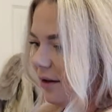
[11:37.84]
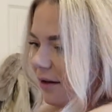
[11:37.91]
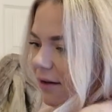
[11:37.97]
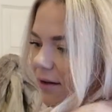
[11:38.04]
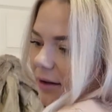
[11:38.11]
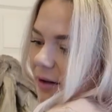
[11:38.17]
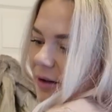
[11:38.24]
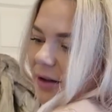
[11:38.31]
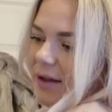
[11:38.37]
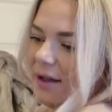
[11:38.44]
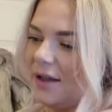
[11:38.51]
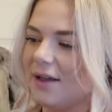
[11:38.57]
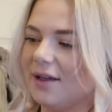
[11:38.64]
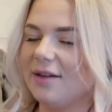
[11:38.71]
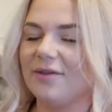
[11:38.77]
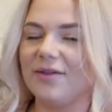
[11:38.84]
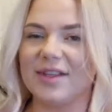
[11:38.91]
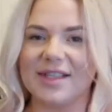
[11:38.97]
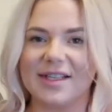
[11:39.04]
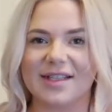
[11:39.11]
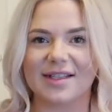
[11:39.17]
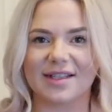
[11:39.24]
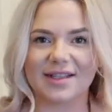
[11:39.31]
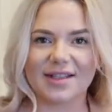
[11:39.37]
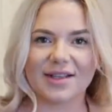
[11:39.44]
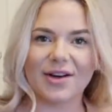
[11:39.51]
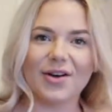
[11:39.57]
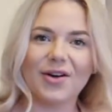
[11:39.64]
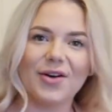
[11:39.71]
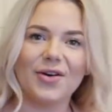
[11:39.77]
oh this is
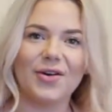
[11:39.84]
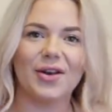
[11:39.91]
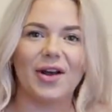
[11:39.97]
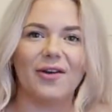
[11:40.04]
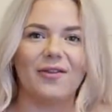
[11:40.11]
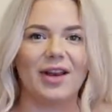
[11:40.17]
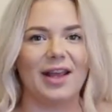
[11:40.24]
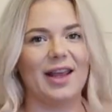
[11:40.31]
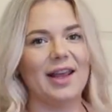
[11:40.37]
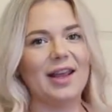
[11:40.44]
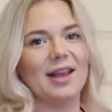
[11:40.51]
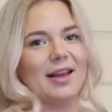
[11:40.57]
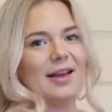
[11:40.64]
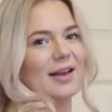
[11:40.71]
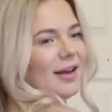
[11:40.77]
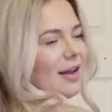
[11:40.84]
so lovely